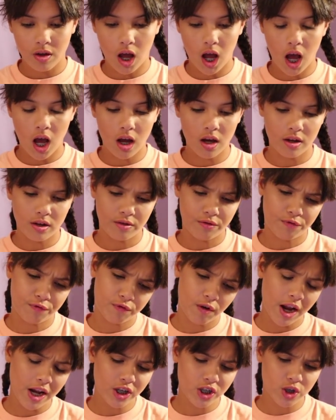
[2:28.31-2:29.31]
uh,
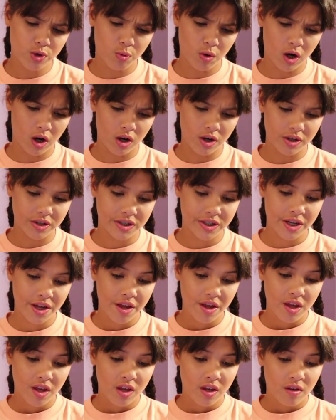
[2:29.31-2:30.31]
French words,
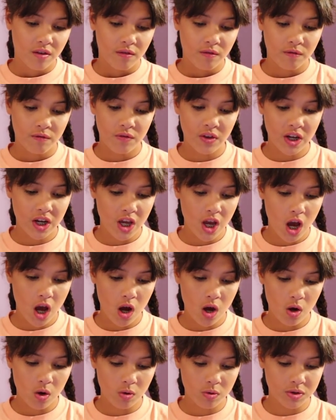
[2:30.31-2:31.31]

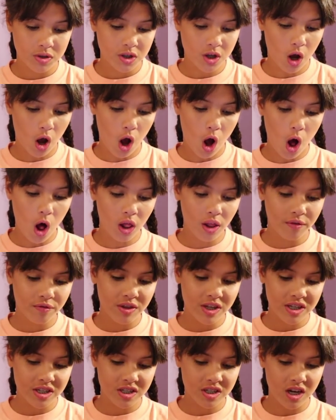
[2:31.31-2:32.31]
videos, all
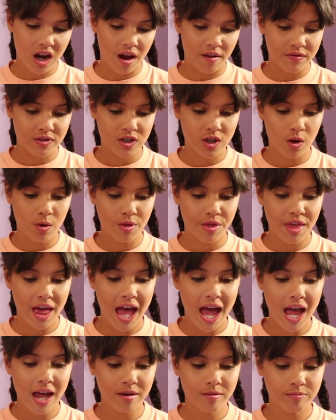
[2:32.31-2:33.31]
of this stuff. So
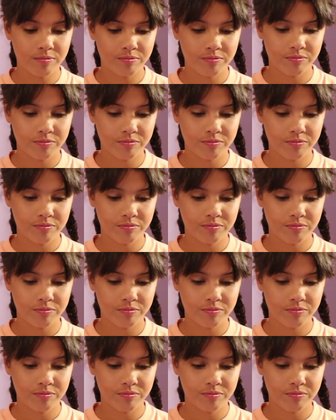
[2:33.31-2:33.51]
that